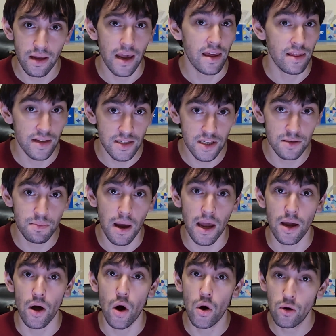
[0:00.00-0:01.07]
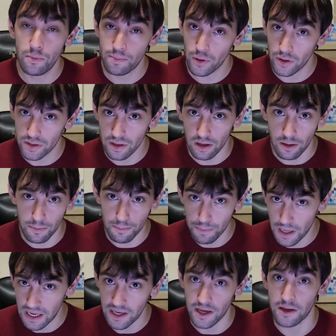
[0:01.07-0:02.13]
and this is my own personal
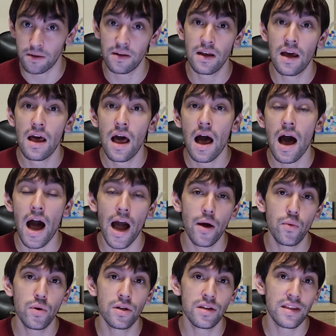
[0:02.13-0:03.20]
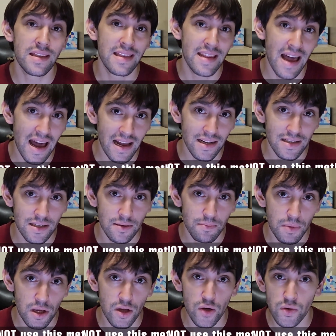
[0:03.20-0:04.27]
opinion, I will not
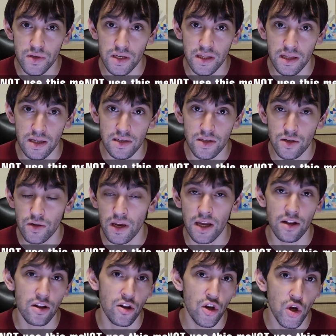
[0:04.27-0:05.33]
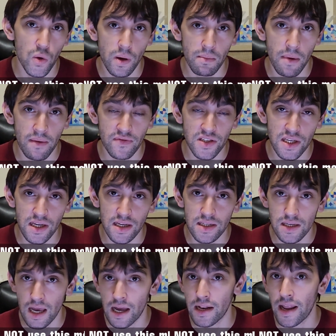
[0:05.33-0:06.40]
be using this to get new
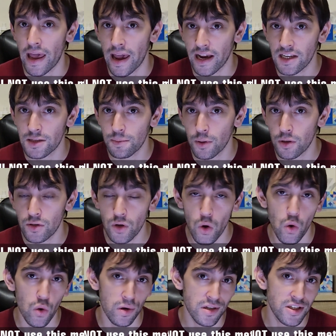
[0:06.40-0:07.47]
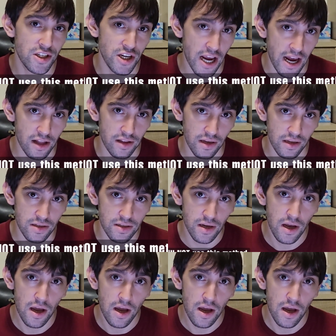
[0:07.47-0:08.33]
MFCs on expert or challenge.